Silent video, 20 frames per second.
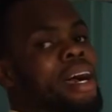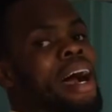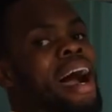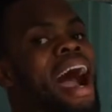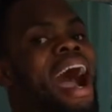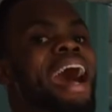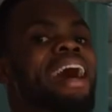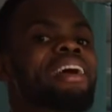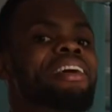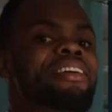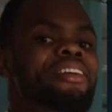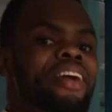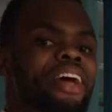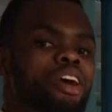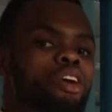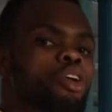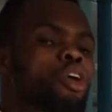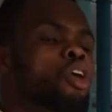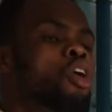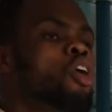and
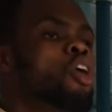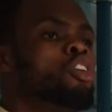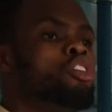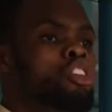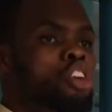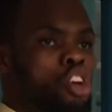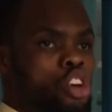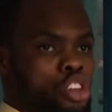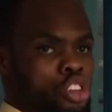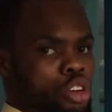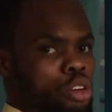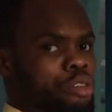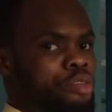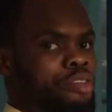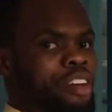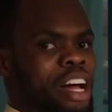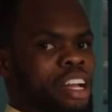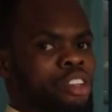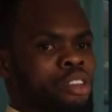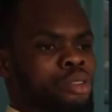record your
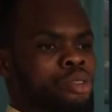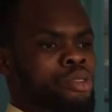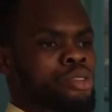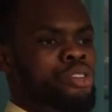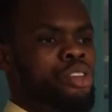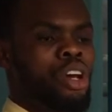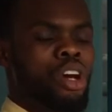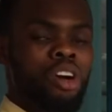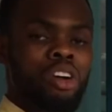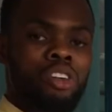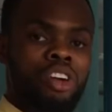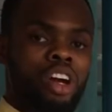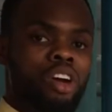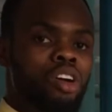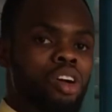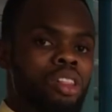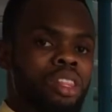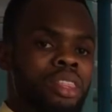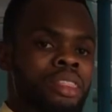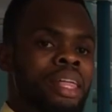values,
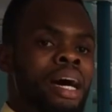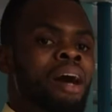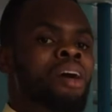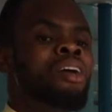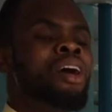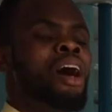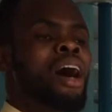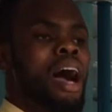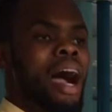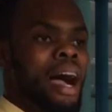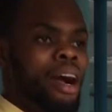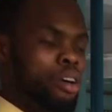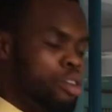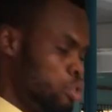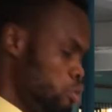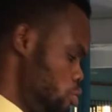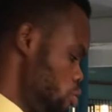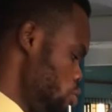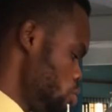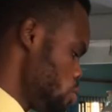record it down, and
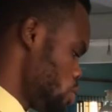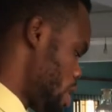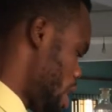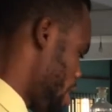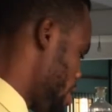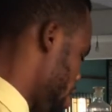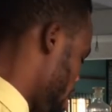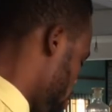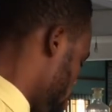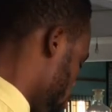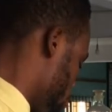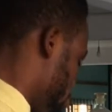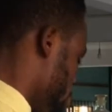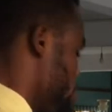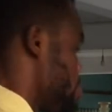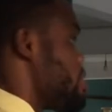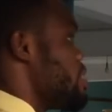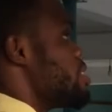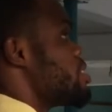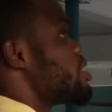continue to carry out the
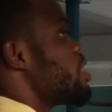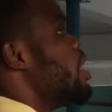process.